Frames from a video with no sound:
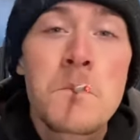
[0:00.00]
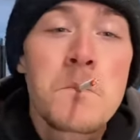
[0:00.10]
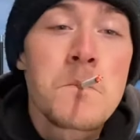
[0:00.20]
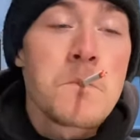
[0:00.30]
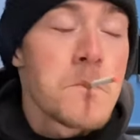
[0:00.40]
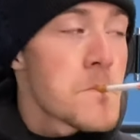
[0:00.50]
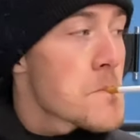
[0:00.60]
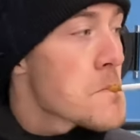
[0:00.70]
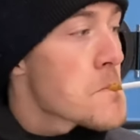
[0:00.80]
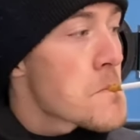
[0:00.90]

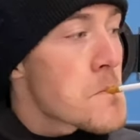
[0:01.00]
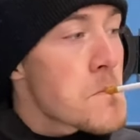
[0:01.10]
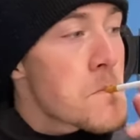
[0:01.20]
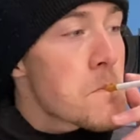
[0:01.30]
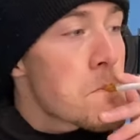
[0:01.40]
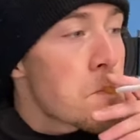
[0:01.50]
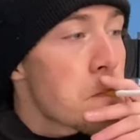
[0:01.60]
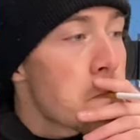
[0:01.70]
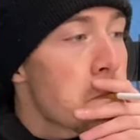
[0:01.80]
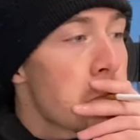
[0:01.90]

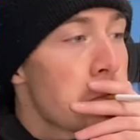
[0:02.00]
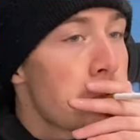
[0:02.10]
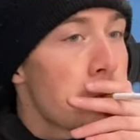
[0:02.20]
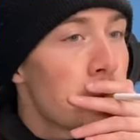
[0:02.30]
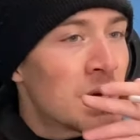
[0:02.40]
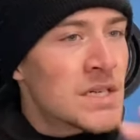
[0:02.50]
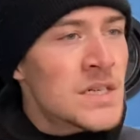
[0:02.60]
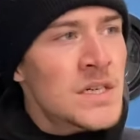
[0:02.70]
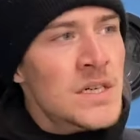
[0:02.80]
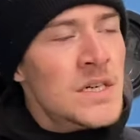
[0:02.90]

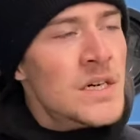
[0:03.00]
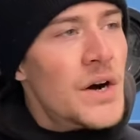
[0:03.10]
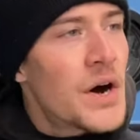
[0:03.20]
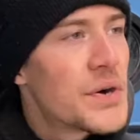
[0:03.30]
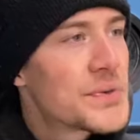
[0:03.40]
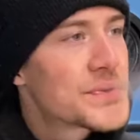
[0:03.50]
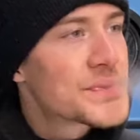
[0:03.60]
(no one is talking)